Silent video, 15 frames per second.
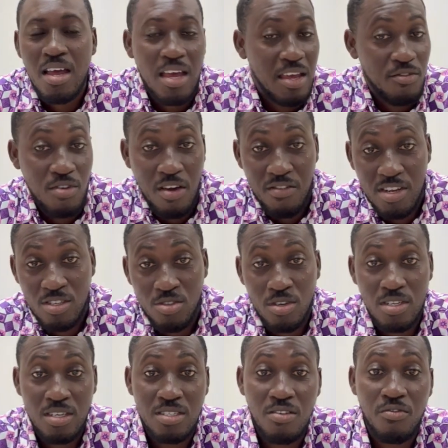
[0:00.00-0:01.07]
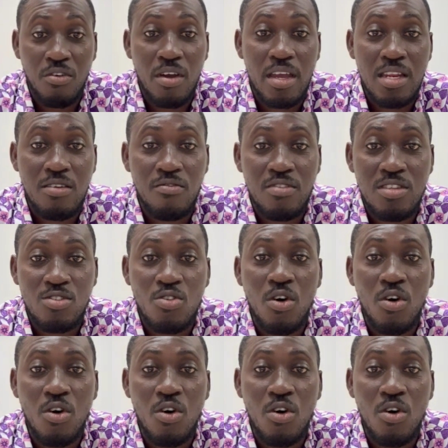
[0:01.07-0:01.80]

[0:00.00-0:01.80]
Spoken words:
If you have any suggestion for any video